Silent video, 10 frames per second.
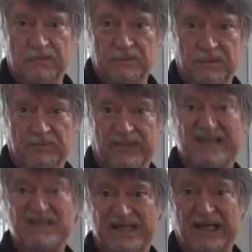for
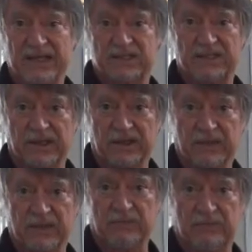the best case
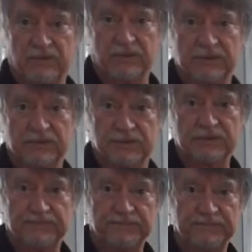scenario for horse.